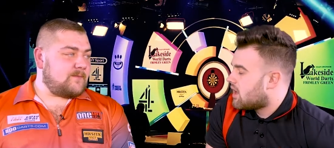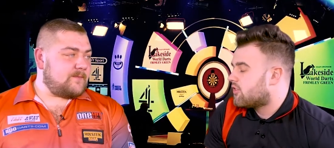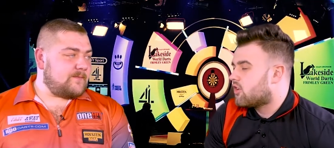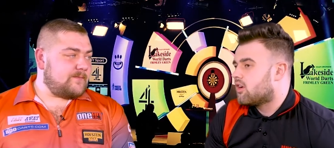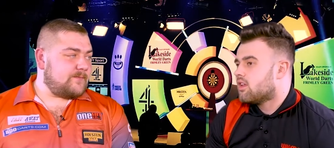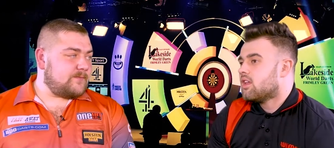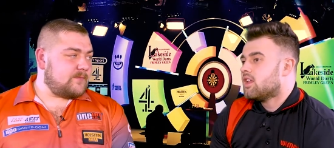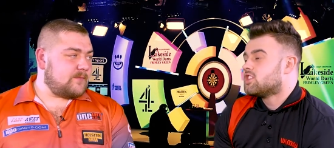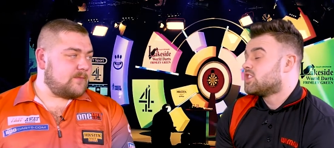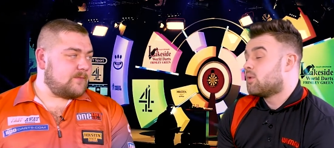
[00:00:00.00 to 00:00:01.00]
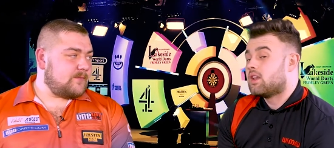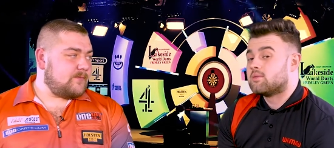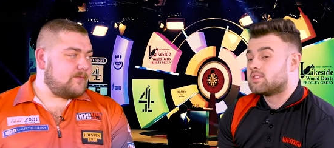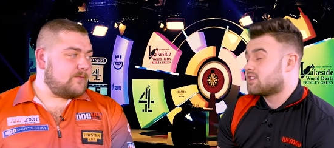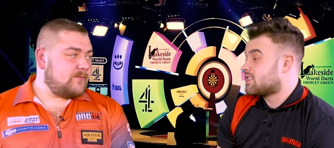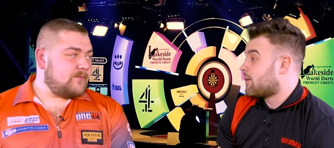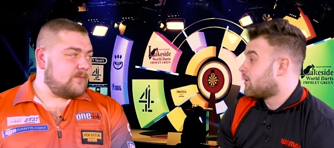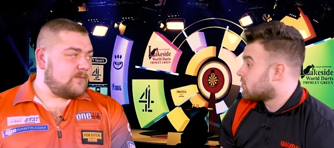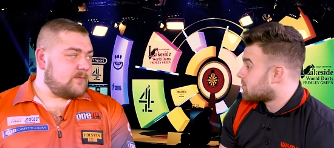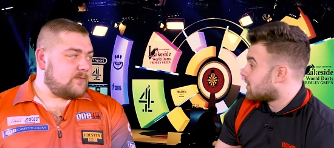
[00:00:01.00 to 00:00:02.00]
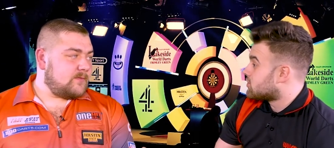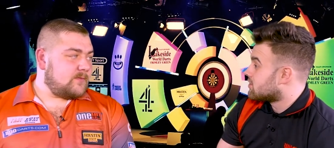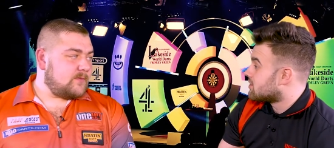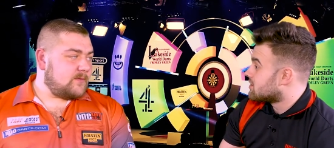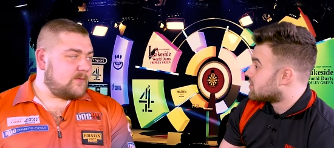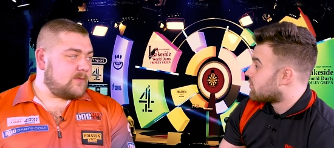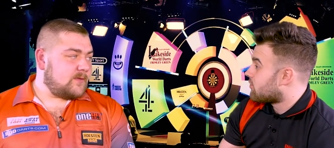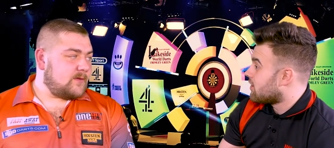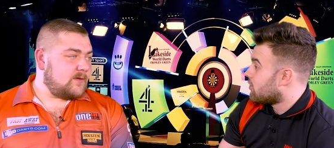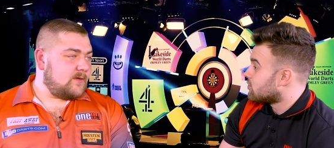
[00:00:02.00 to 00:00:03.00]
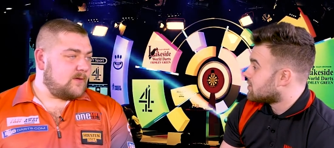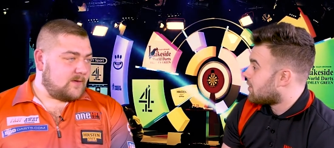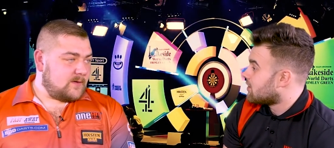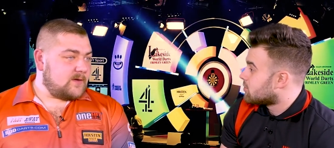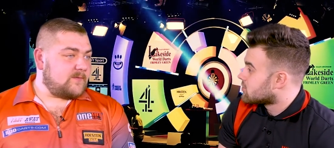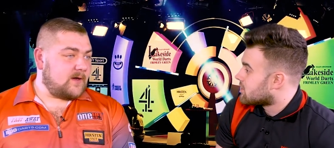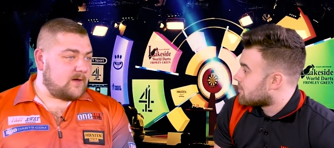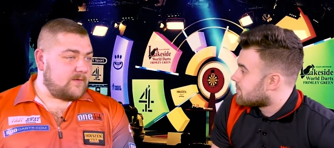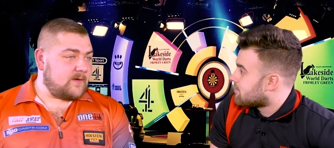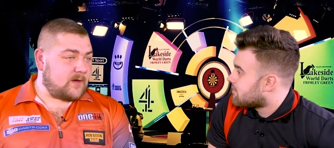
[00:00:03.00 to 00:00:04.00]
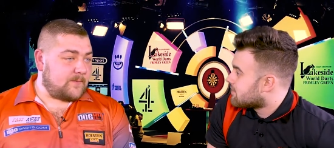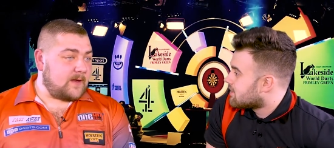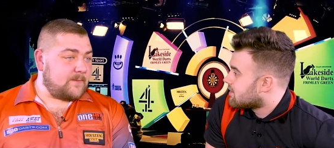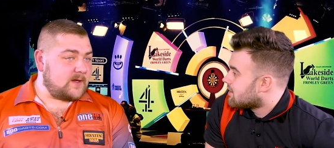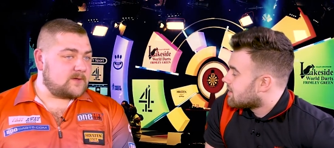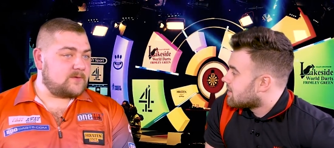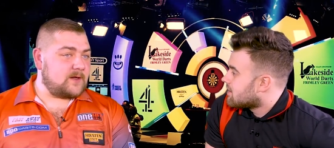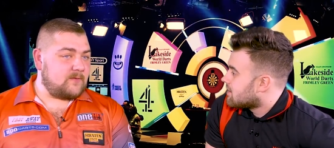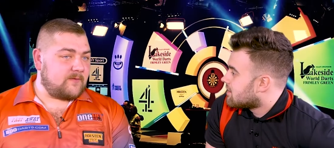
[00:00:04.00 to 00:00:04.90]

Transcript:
Speaker 1: Yeah, you've got Jim Williams next game. You've just mentioned he's a good friend of yours. You play
Speaker 2: doubles. Very good friend. Well, I play pairs with Jim.